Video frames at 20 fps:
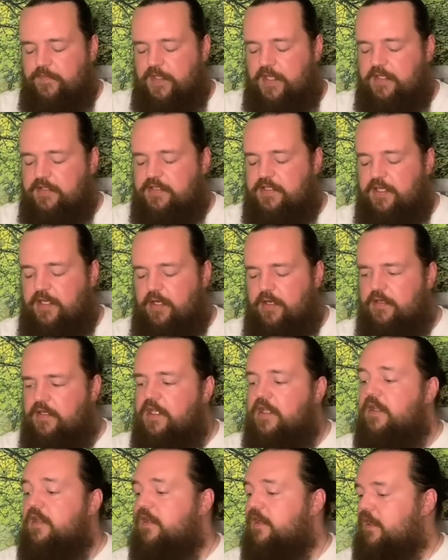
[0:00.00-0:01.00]
It's here,
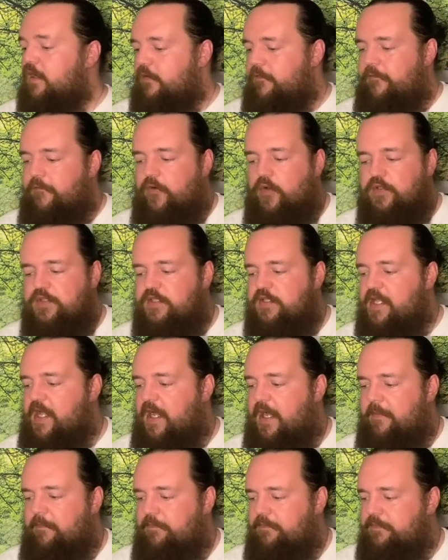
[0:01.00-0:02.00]
full
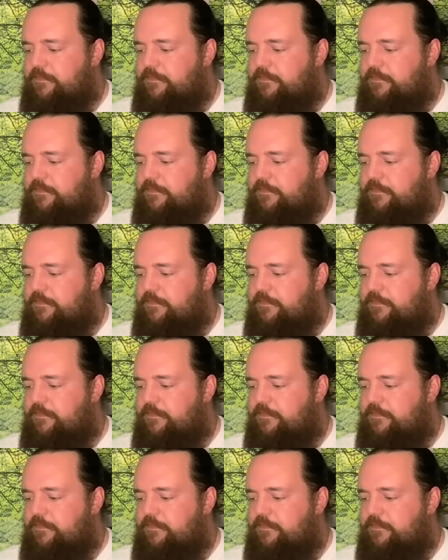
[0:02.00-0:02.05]
stop.